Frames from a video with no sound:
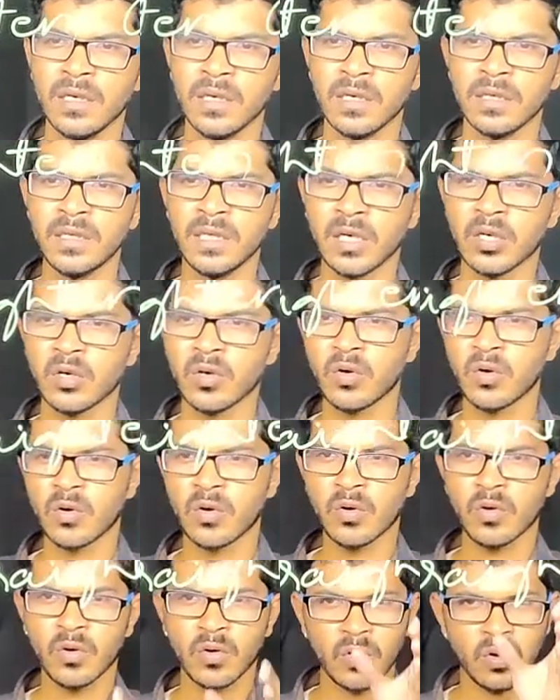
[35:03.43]
the
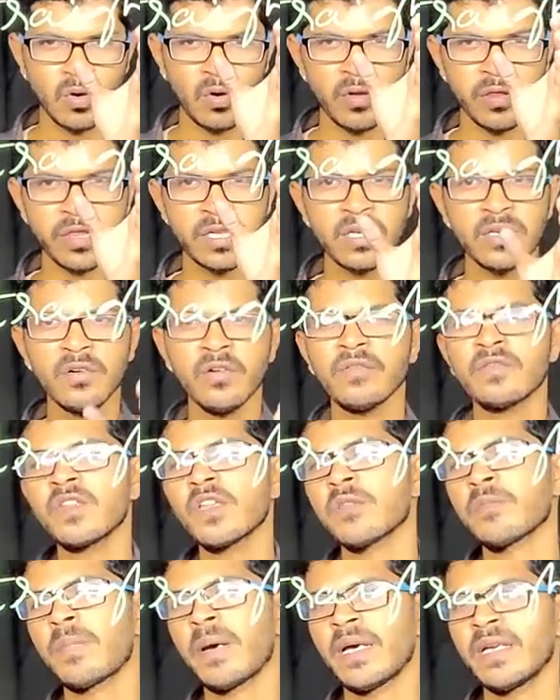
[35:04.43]
crossing of the
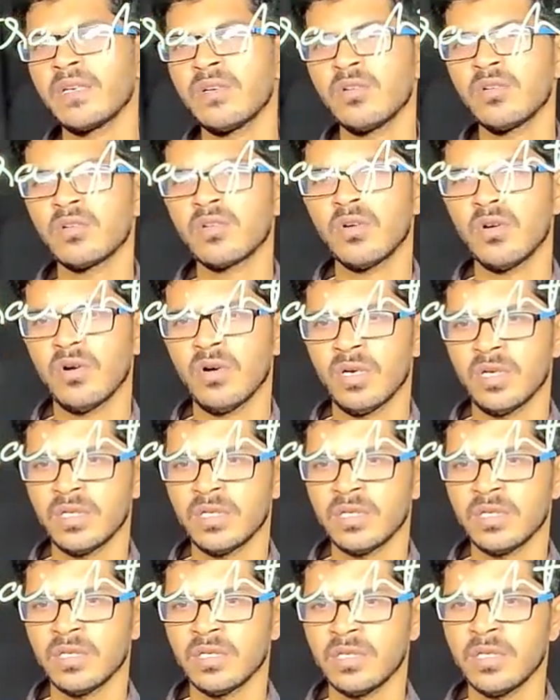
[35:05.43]
spinal cord,
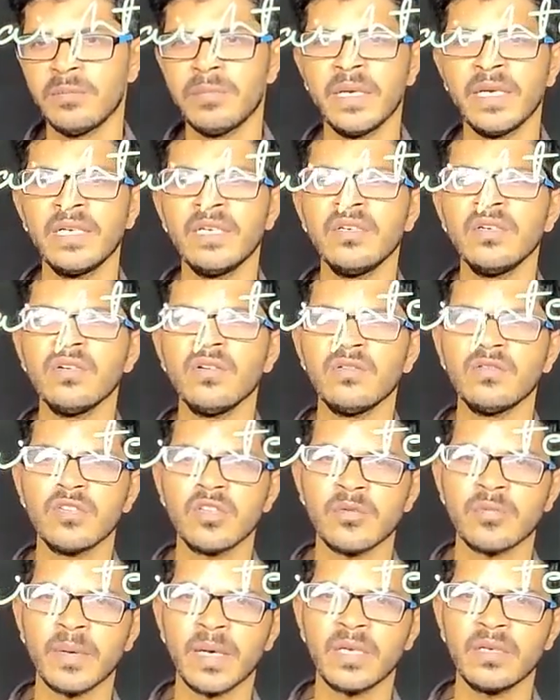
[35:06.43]
the bending of the
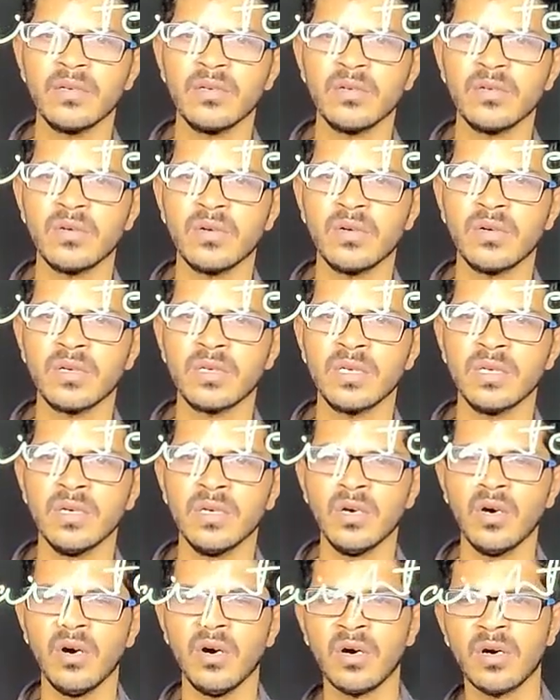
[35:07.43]
spinal cord,
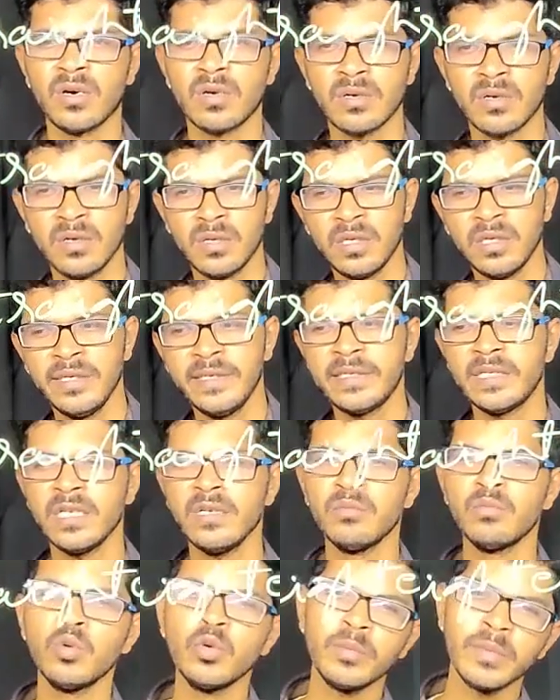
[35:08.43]
or
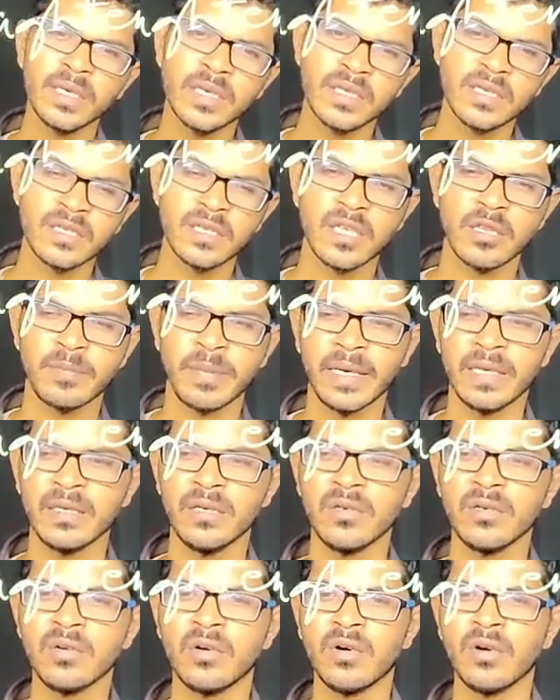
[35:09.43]
little movements in the
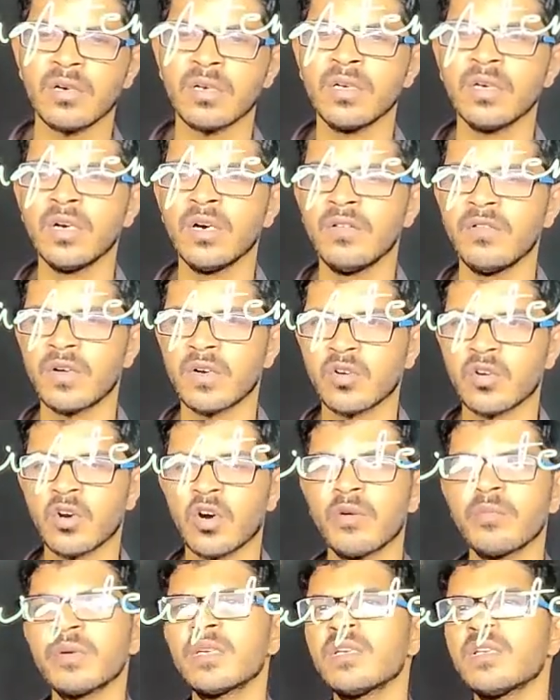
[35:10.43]
spinal cord were
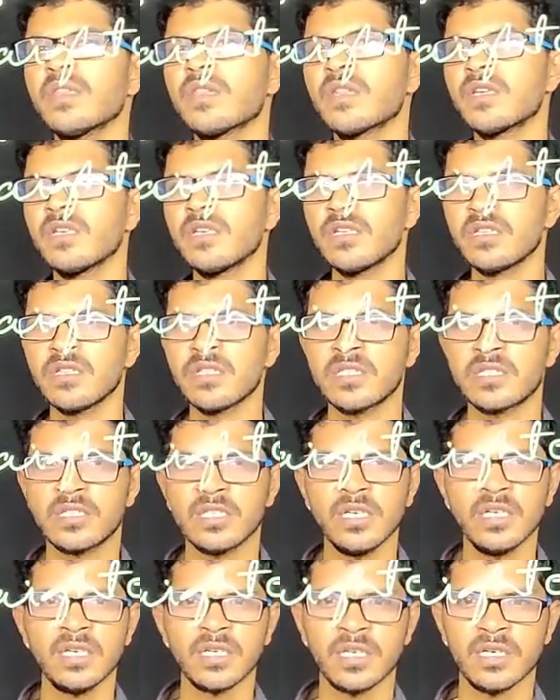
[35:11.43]
commonly seen in the
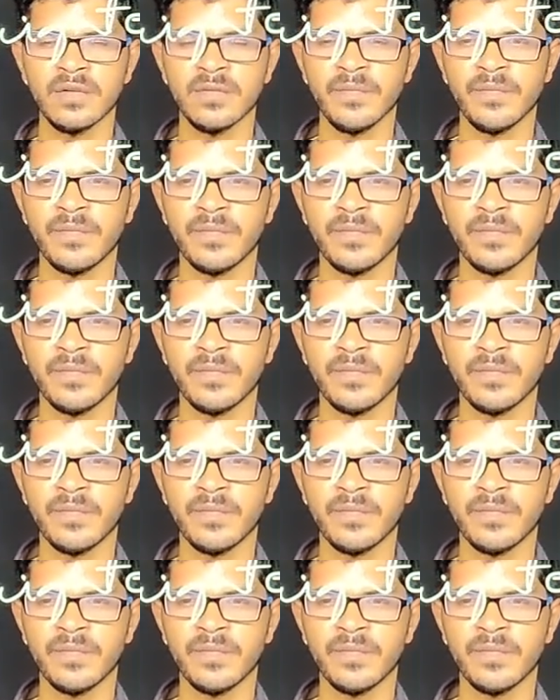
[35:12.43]
children.